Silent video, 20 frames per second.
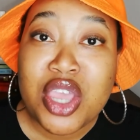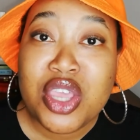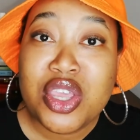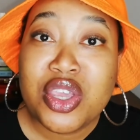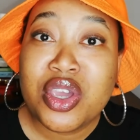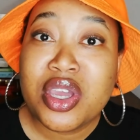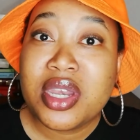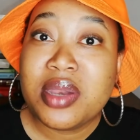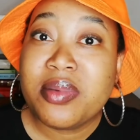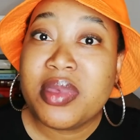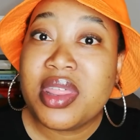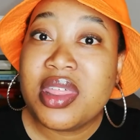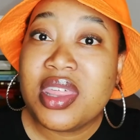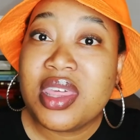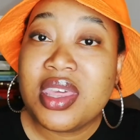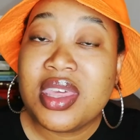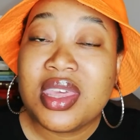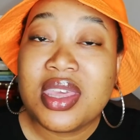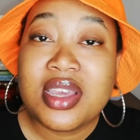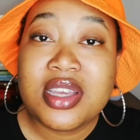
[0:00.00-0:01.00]
You're going to be
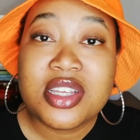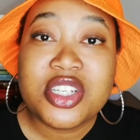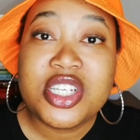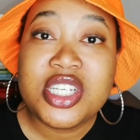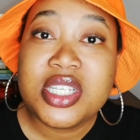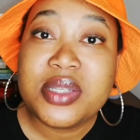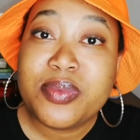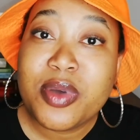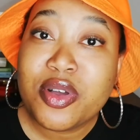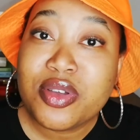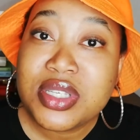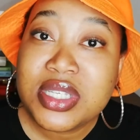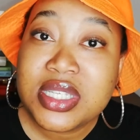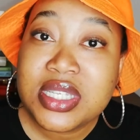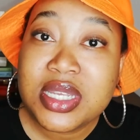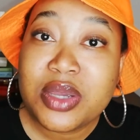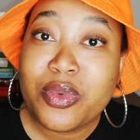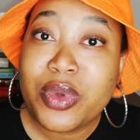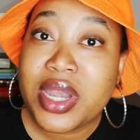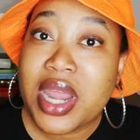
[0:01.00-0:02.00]
thinking, she's
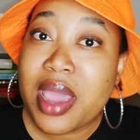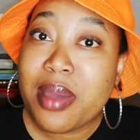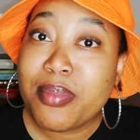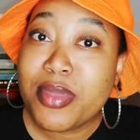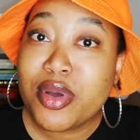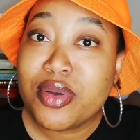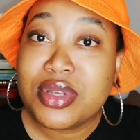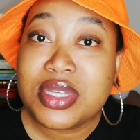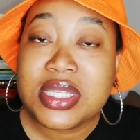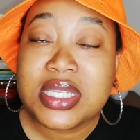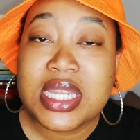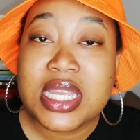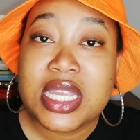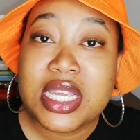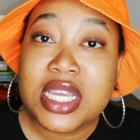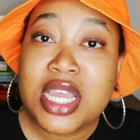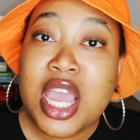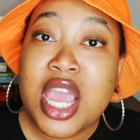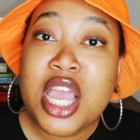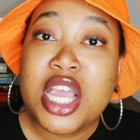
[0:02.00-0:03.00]
posting when I'm
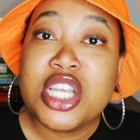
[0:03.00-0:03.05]
posting,